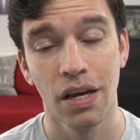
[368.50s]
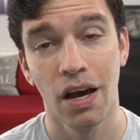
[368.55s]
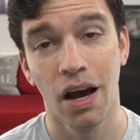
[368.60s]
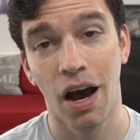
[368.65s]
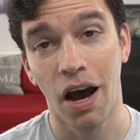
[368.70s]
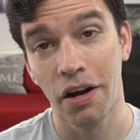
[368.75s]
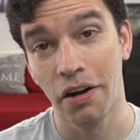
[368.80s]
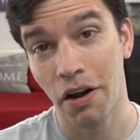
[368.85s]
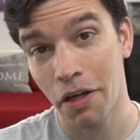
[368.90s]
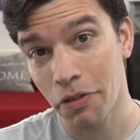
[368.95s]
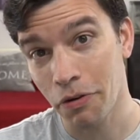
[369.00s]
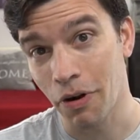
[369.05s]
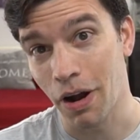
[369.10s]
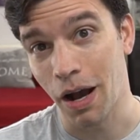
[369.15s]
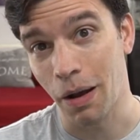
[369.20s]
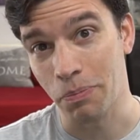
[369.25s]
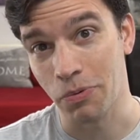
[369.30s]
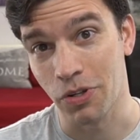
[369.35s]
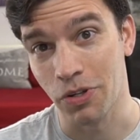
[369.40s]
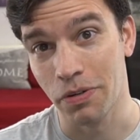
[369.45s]
Another
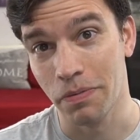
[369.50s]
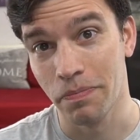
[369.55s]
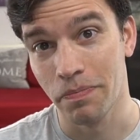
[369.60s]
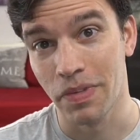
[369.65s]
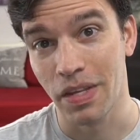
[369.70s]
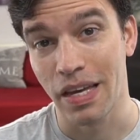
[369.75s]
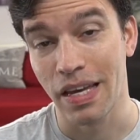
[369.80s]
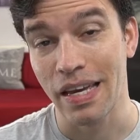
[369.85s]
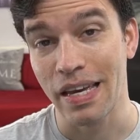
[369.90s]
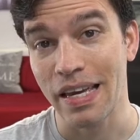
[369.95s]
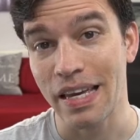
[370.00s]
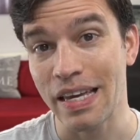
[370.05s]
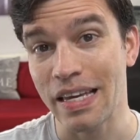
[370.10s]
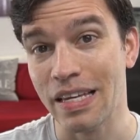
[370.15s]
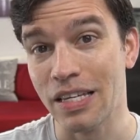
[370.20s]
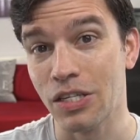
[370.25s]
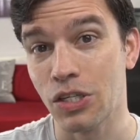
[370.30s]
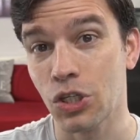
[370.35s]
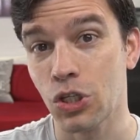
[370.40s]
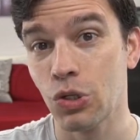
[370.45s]
option
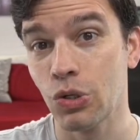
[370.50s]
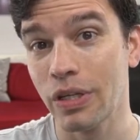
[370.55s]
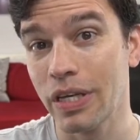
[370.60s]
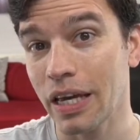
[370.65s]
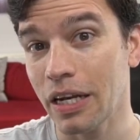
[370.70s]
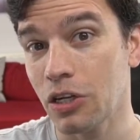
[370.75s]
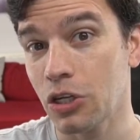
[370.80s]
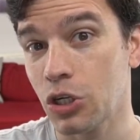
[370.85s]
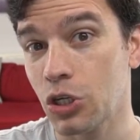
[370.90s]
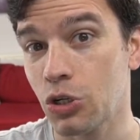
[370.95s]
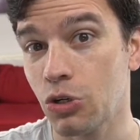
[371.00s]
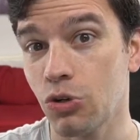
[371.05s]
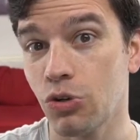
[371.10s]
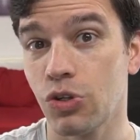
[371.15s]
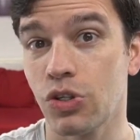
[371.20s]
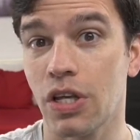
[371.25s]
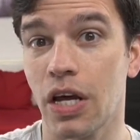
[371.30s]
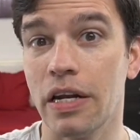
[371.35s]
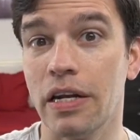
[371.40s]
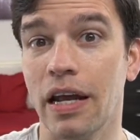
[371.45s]
is to get
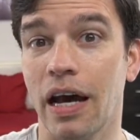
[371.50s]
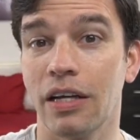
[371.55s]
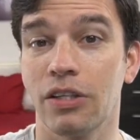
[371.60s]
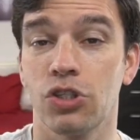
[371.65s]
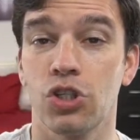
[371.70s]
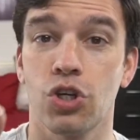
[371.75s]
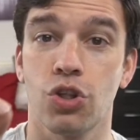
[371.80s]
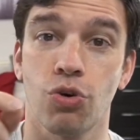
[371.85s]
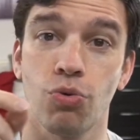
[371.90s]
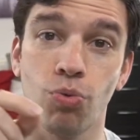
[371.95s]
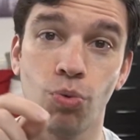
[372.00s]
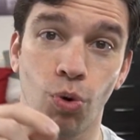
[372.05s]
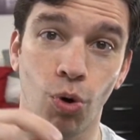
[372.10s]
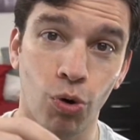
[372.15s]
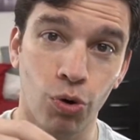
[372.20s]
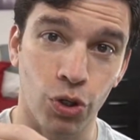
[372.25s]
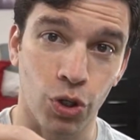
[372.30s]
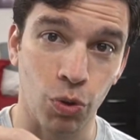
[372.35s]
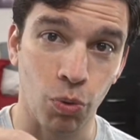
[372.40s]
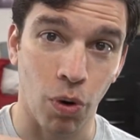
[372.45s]
introduced not into the
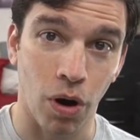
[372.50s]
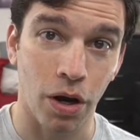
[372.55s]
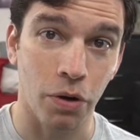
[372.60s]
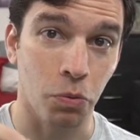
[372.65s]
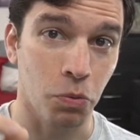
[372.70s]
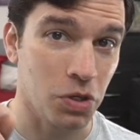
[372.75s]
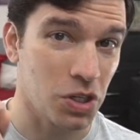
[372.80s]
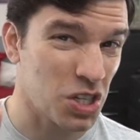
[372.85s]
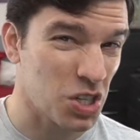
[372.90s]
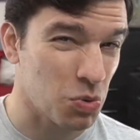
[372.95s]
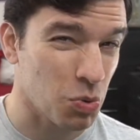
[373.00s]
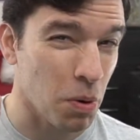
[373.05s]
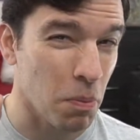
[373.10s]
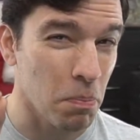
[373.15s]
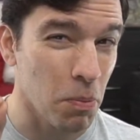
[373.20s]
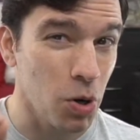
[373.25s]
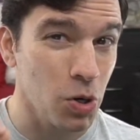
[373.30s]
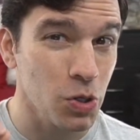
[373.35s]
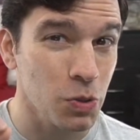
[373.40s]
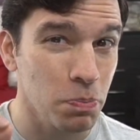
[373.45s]
role you want, which is what
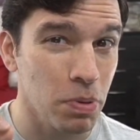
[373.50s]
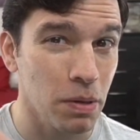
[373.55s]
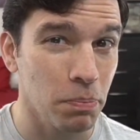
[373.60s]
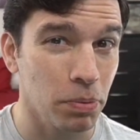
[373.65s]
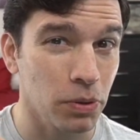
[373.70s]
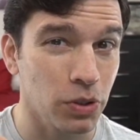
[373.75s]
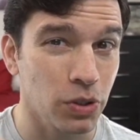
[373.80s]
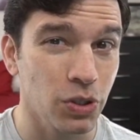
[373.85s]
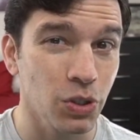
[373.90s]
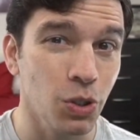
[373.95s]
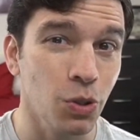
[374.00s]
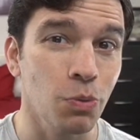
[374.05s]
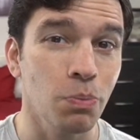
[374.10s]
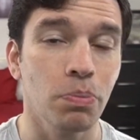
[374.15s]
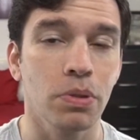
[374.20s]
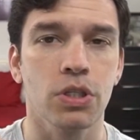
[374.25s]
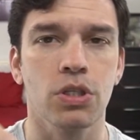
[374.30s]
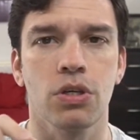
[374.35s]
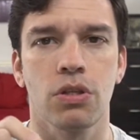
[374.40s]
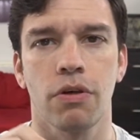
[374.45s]
most people do,
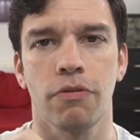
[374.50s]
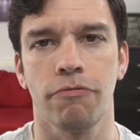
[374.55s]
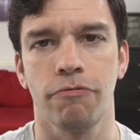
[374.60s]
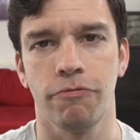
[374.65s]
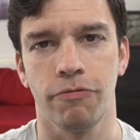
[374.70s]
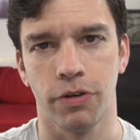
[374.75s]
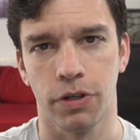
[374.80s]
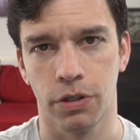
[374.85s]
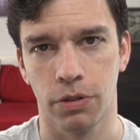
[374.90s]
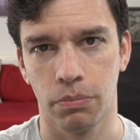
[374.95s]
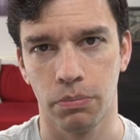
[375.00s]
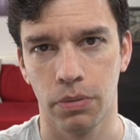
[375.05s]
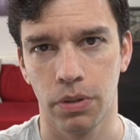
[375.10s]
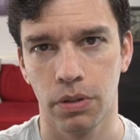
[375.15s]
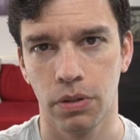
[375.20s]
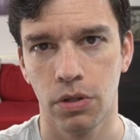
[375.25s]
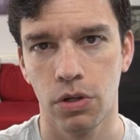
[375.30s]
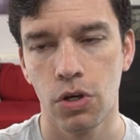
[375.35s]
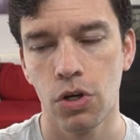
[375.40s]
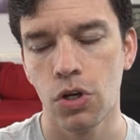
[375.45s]
but to the firm.
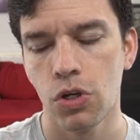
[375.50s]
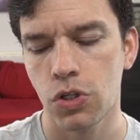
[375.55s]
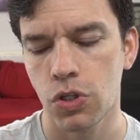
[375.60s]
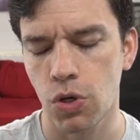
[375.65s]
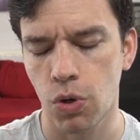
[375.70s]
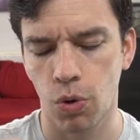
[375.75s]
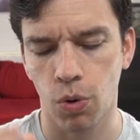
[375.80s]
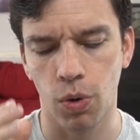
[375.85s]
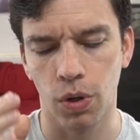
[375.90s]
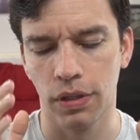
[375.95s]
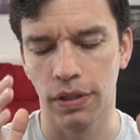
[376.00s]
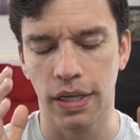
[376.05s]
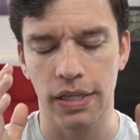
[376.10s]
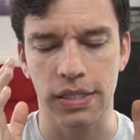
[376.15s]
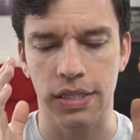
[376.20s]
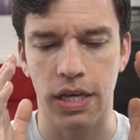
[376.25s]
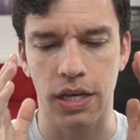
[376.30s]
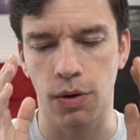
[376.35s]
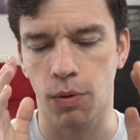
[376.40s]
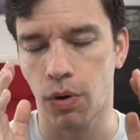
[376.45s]
So let's
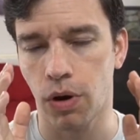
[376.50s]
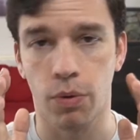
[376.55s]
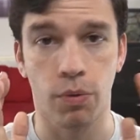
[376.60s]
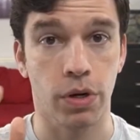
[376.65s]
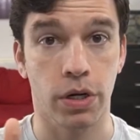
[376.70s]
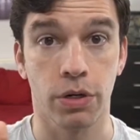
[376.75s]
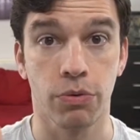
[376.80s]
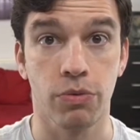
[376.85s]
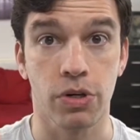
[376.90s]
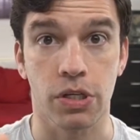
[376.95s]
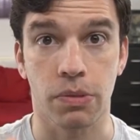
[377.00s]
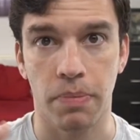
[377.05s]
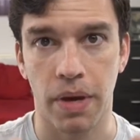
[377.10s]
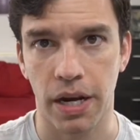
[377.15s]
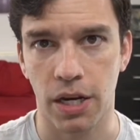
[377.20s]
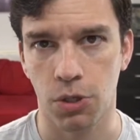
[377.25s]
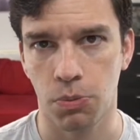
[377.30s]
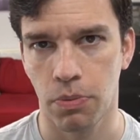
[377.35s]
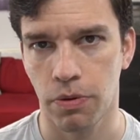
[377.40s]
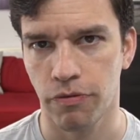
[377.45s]
say you want to work in risk
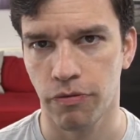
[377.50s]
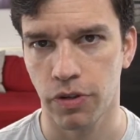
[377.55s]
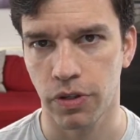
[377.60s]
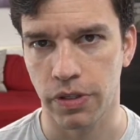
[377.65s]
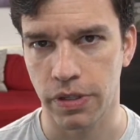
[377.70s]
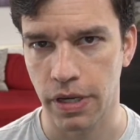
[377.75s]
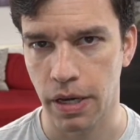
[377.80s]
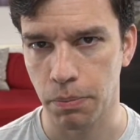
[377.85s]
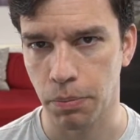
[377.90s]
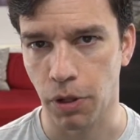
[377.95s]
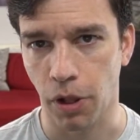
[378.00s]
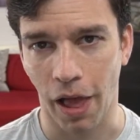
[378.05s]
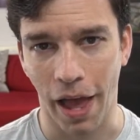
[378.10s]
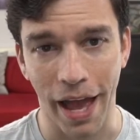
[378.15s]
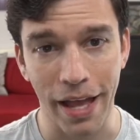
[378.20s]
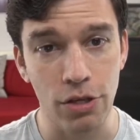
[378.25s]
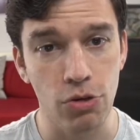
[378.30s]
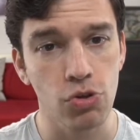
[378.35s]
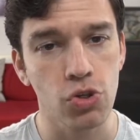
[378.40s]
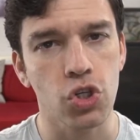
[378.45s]
management, for example,
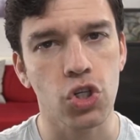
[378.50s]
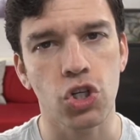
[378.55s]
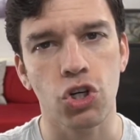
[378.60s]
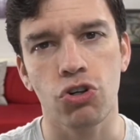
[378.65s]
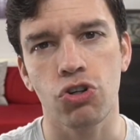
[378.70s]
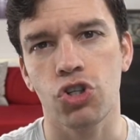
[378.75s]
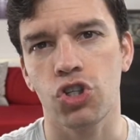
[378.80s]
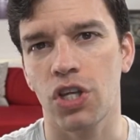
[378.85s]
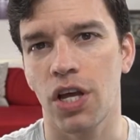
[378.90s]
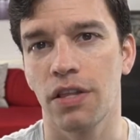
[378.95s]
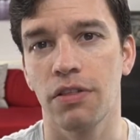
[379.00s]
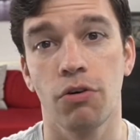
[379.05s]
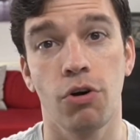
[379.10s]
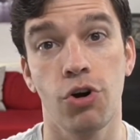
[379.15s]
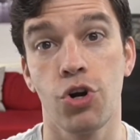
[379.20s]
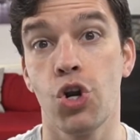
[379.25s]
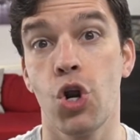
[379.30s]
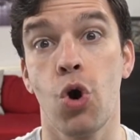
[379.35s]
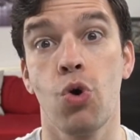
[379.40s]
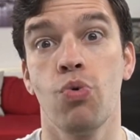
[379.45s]
and you searched and there are
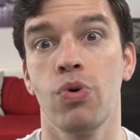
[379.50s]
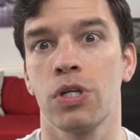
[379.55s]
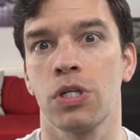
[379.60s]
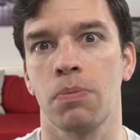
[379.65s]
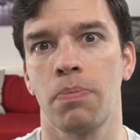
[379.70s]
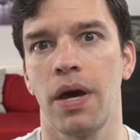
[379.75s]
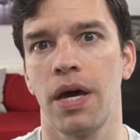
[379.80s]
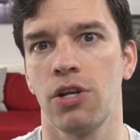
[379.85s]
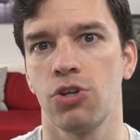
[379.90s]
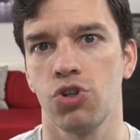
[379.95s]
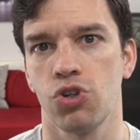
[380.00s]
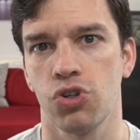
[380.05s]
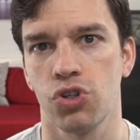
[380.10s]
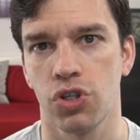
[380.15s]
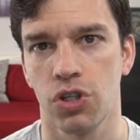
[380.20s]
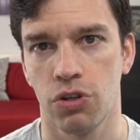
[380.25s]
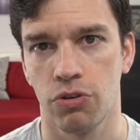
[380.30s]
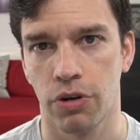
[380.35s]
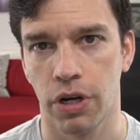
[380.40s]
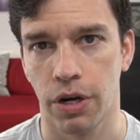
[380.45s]
no risk managers
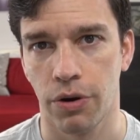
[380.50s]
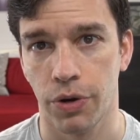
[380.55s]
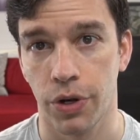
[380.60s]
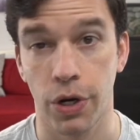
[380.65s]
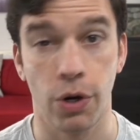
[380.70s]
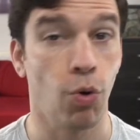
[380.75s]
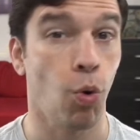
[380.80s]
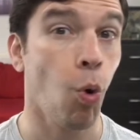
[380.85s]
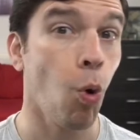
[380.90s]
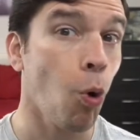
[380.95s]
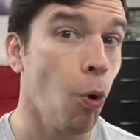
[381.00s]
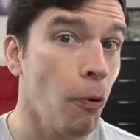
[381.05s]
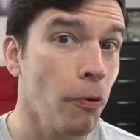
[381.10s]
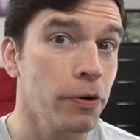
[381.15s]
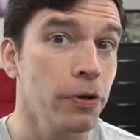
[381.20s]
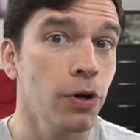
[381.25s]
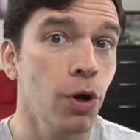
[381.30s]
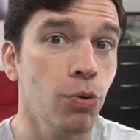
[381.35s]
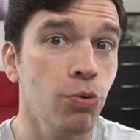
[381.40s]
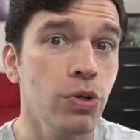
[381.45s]
in your area or
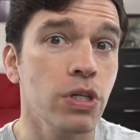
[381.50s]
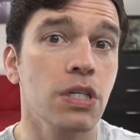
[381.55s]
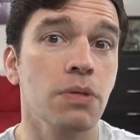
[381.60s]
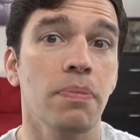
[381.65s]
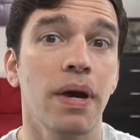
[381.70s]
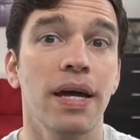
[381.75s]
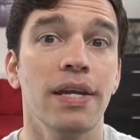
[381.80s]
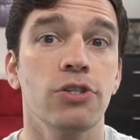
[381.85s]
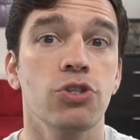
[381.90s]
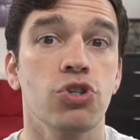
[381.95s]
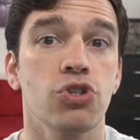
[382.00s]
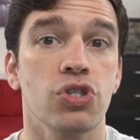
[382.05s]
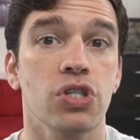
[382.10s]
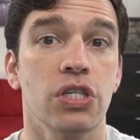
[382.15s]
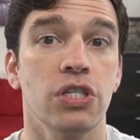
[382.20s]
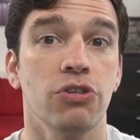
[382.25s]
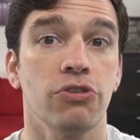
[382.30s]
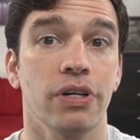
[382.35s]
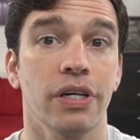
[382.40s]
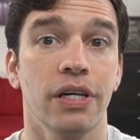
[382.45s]
no risk managers in
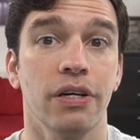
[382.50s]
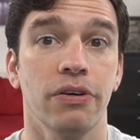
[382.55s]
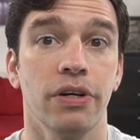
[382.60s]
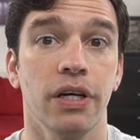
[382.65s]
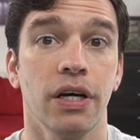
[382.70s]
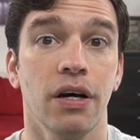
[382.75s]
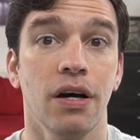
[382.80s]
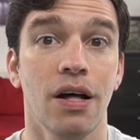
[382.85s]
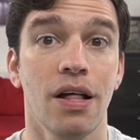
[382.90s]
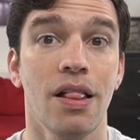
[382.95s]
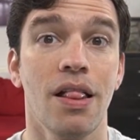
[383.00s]
your area